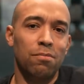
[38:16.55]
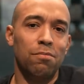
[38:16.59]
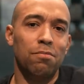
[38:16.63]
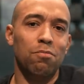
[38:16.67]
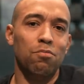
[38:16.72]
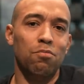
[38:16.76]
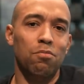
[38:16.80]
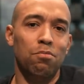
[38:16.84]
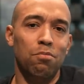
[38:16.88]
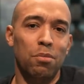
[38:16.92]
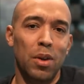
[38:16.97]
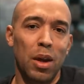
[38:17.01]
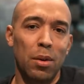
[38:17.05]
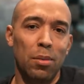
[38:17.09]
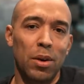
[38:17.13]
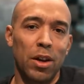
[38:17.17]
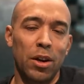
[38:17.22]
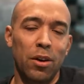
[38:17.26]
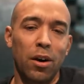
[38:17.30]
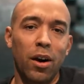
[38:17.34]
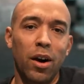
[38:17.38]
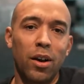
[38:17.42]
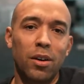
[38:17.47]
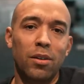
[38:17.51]
Maybe
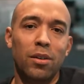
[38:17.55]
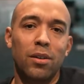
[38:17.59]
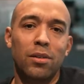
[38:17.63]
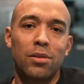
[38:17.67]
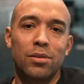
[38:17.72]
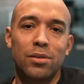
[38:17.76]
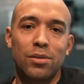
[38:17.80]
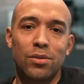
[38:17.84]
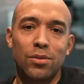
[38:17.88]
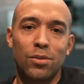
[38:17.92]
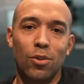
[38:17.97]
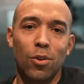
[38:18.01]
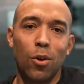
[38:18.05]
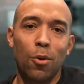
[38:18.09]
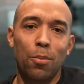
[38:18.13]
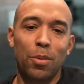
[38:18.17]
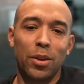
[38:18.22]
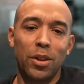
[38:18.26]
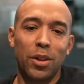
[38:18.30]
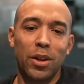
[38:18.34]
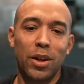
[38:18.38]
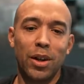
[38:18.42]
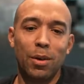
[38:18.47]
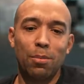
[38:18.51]
not
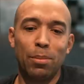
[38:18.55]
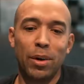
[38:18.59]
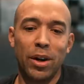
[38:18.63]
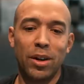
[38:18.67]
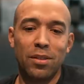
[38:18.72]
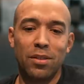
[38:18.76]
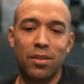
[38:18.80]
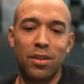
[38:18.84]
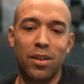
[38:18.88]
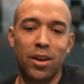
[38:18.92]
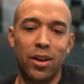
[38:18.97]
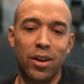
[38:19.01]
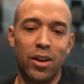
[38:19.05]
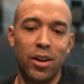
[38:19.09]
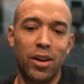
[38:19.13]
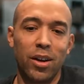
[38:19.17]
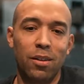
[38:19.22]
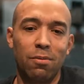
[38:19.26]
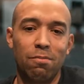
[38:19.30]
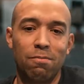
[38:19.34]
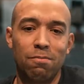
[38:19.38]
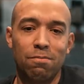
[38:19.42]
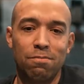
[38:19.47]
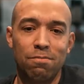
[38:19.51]
openly, but
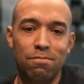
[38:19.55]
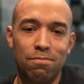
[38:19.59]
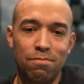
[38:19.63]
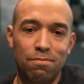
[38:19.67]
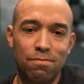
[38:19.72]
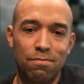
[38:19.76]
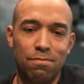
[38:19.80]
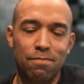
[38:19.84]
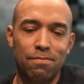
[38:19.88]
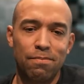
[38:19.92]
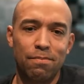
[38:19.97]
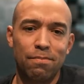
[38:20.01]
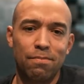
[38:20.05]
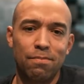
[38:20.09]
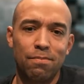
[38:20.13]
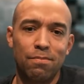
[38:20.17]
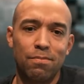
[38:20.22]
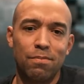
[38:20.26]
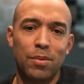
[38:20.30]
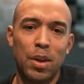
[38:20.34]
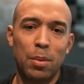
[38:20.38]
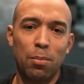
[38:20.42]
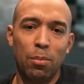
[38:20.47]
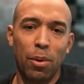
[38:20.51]
they
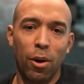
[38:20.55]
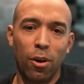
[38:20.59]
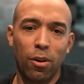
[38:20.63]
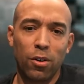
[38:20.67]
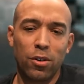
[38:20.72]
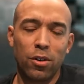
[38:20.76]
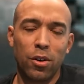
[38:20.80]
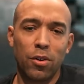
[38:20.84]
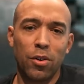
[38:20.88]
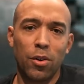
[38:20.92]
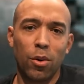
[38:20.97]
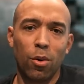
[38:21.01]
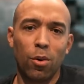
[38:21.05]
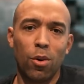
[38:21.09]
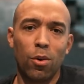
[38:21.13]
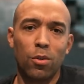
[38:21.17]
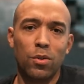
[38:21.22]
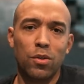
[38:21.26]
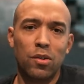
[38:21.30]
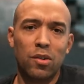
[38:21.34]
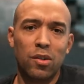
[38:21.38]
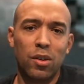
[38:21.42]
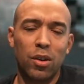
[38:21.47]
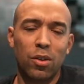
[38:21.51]
embarked on their
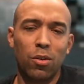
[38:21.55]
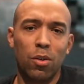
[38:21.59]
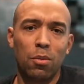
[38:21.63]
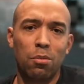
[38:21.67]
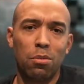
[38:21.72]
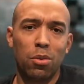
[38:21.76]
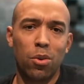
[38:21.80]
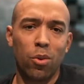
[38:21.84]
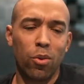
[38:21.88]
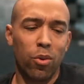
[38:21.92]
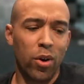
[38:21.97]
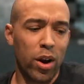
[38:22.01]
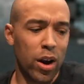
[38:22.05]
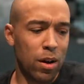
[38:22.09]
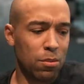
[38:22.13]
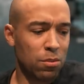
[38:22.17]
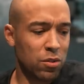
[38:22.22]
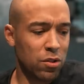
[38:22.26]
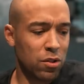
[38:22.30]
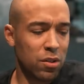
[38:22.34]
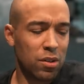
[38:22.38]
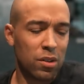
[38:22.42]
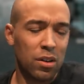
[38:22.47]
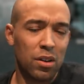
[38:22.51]
own secret
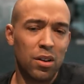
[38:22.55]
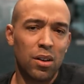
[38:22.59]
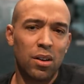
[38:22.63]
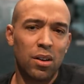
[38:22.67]
programs?